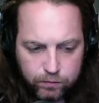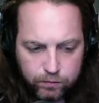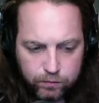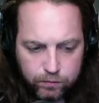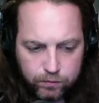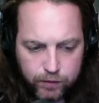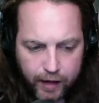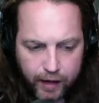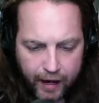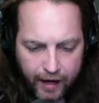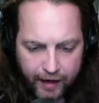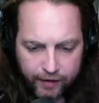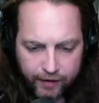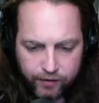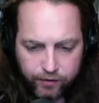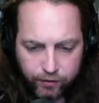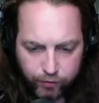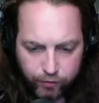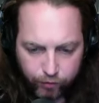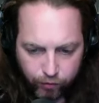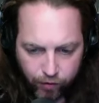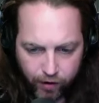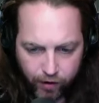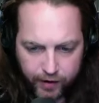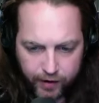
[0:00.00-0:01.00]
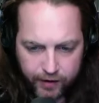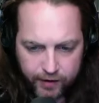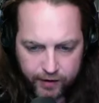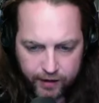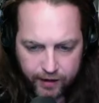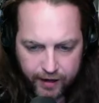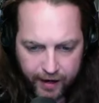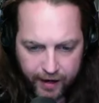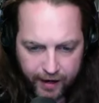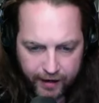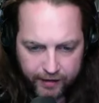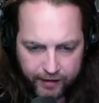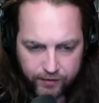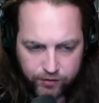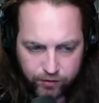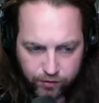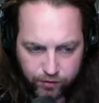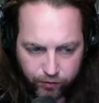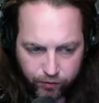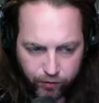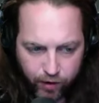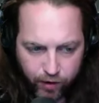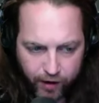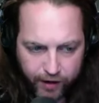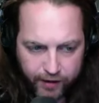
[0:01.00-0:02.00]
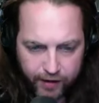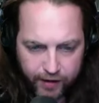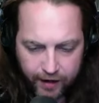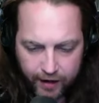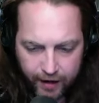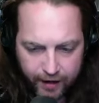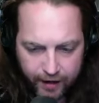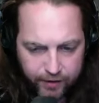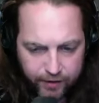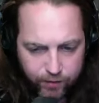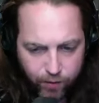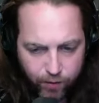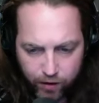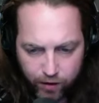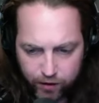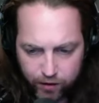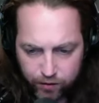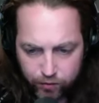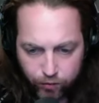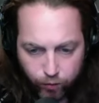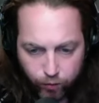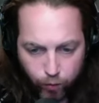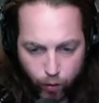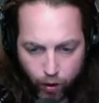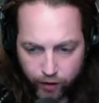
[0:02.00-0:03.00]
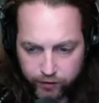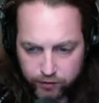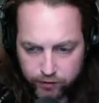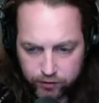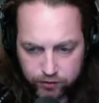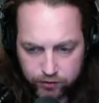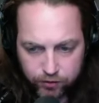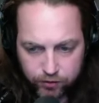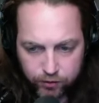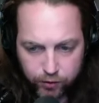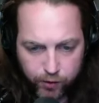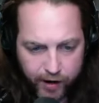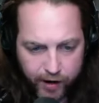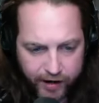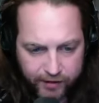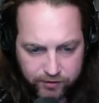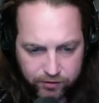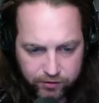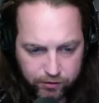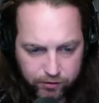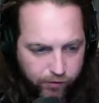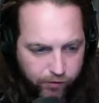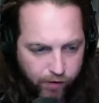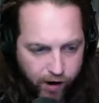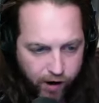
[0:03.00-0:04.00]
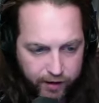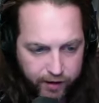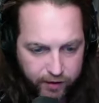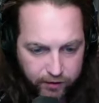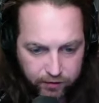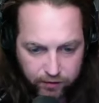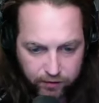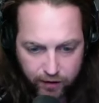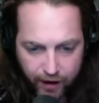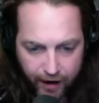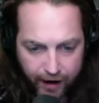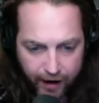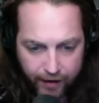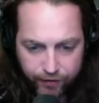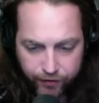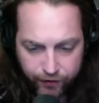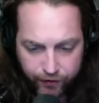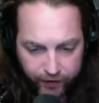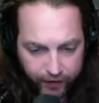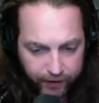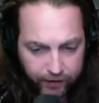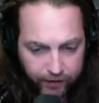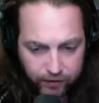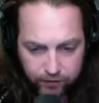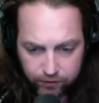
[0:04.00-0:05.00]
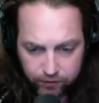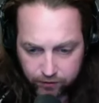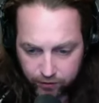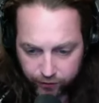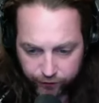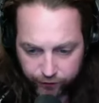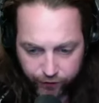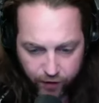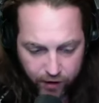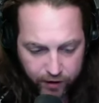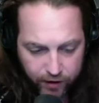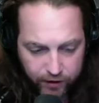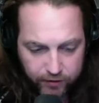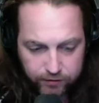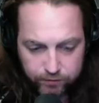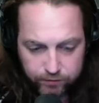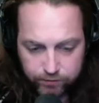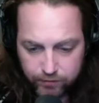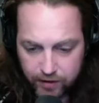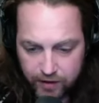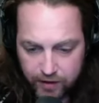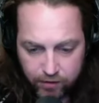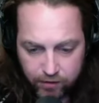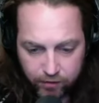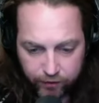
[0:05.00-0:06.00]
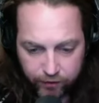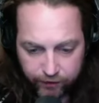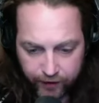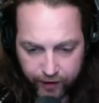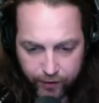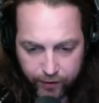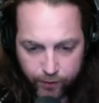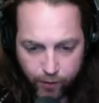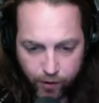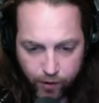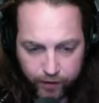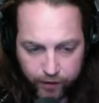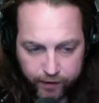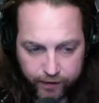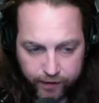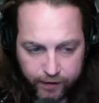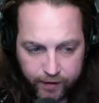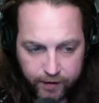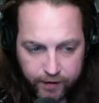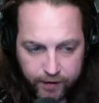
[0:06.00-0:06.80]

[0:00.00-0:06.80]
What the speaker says: had the right and has the right, and anyone who wants to has the right, I think, to fucking kneel if they want.